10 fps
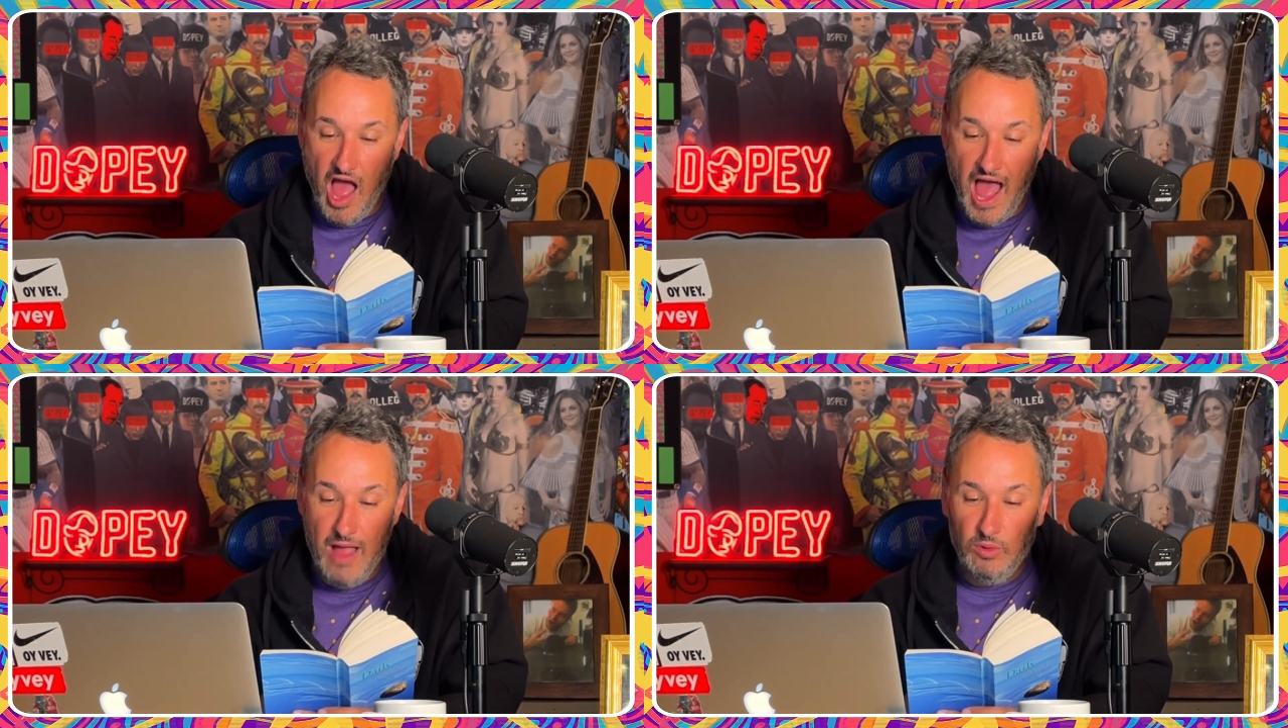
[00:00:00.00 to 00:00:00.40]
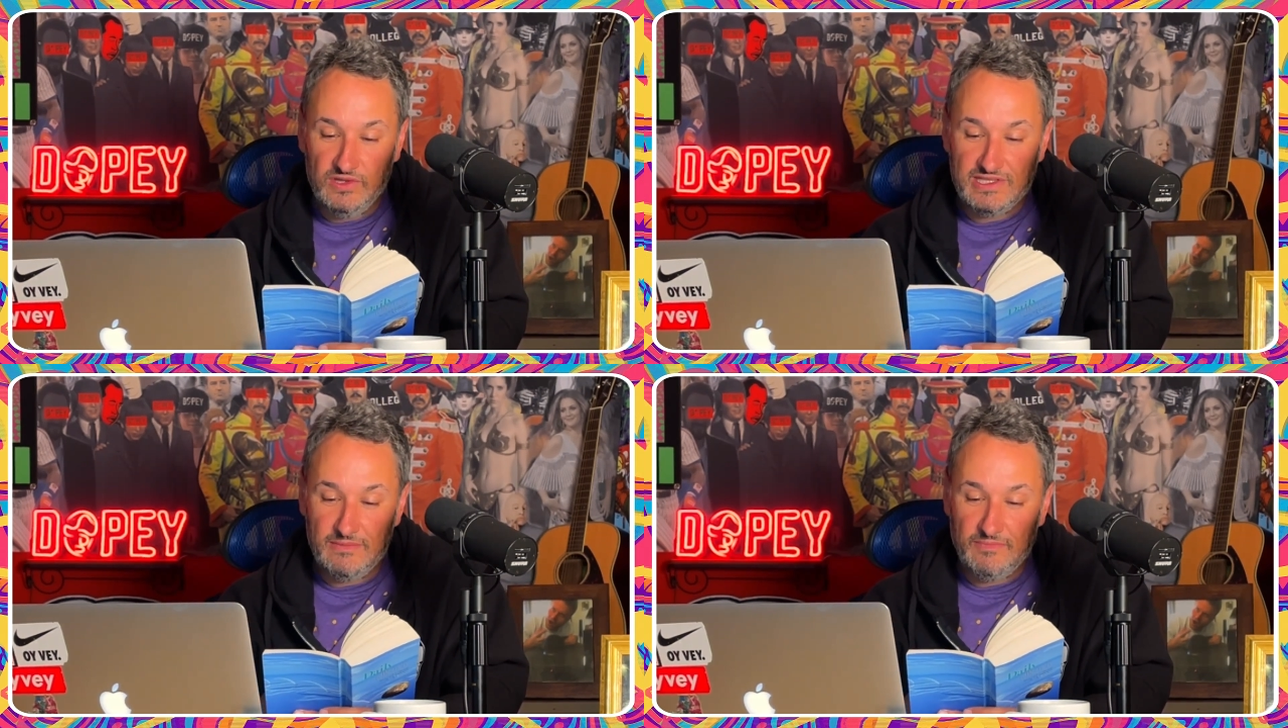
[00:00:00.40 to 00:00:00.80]
I
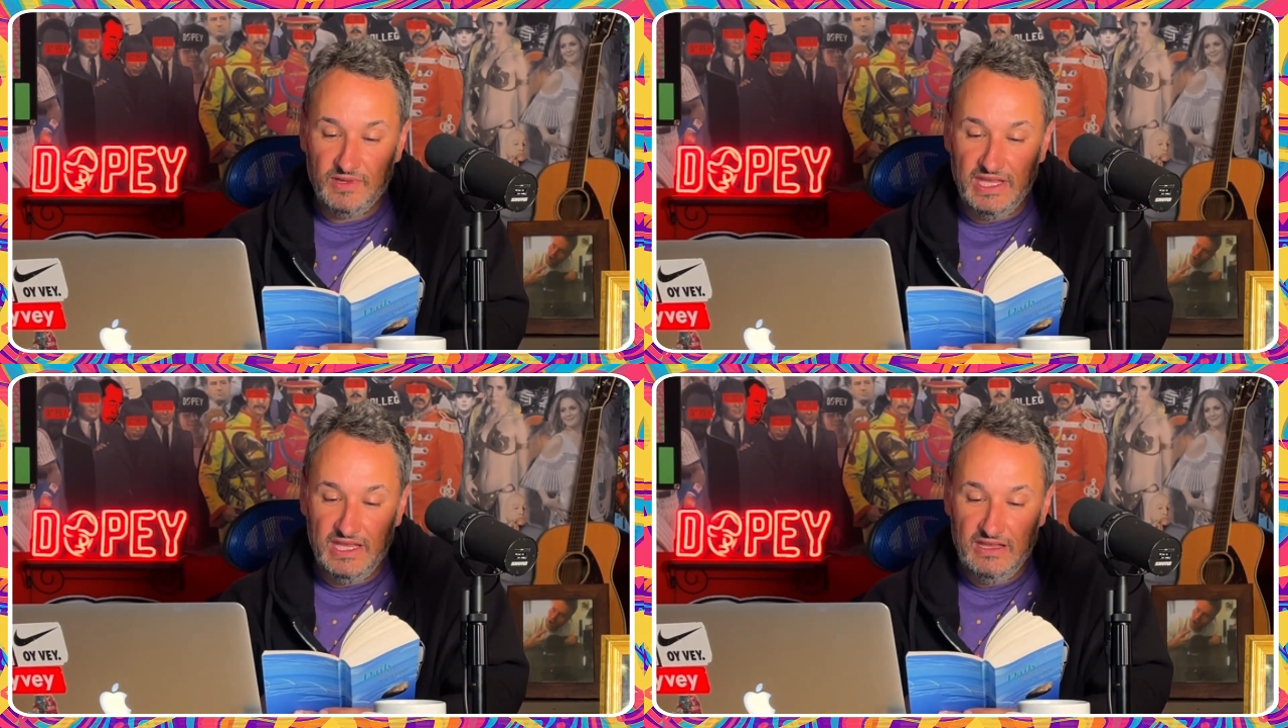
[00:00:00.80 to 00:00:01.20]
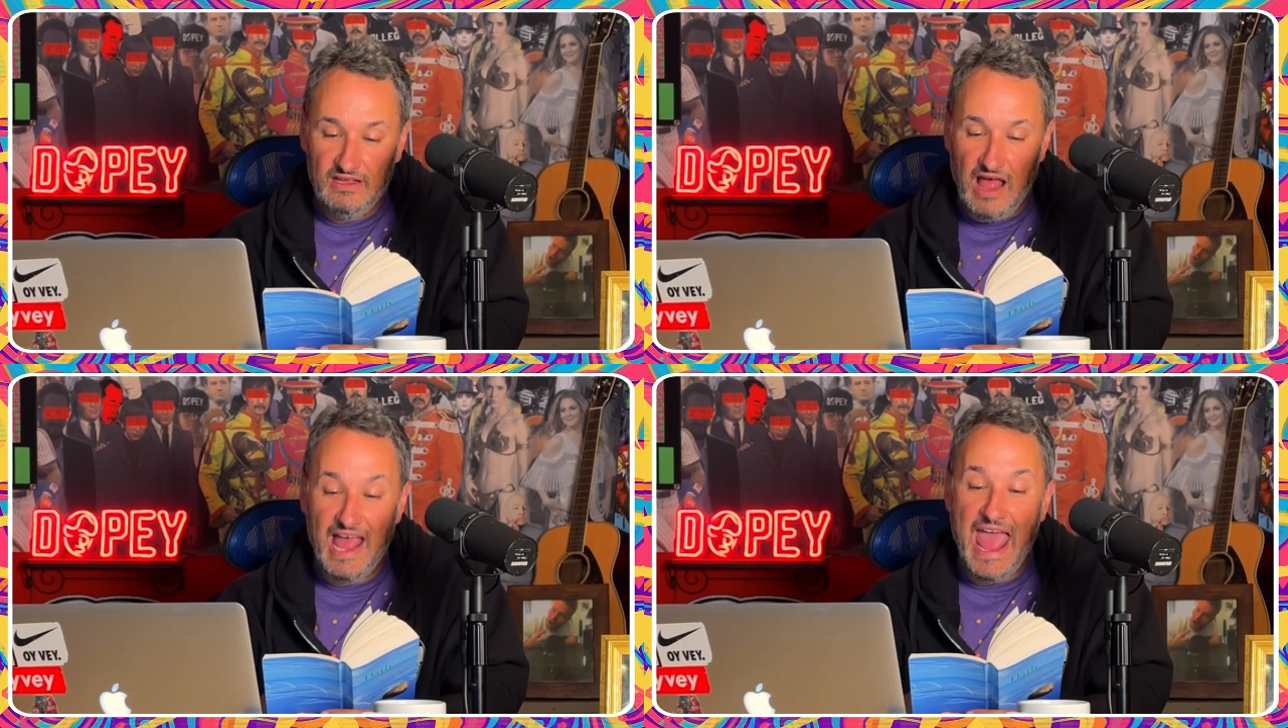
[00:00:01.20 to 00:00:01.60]

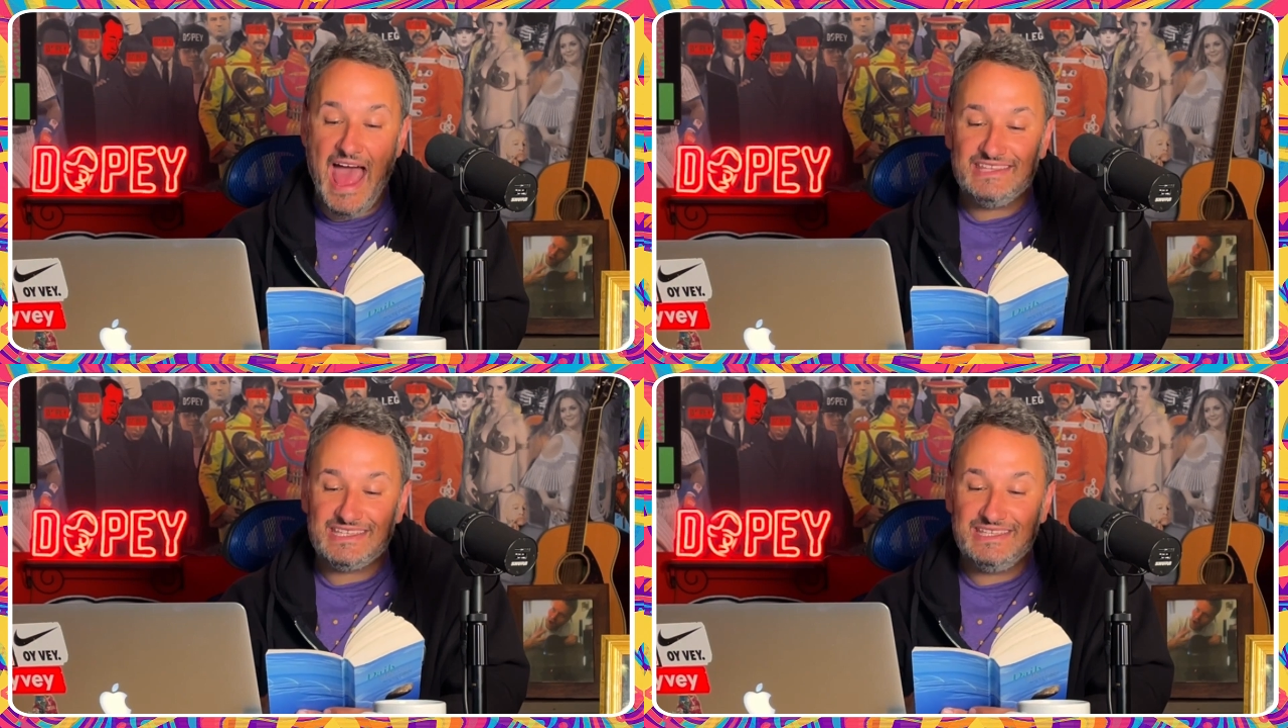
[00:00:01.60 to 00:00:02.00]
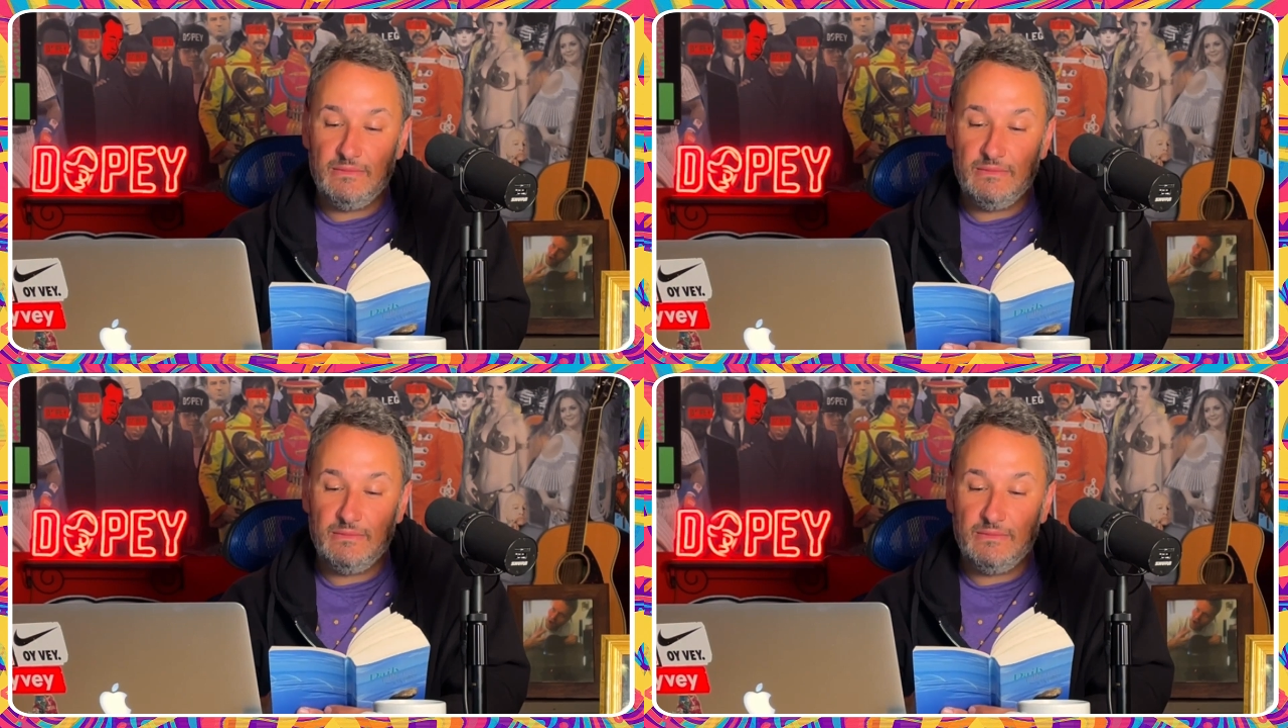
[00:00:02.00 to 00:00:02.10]
ask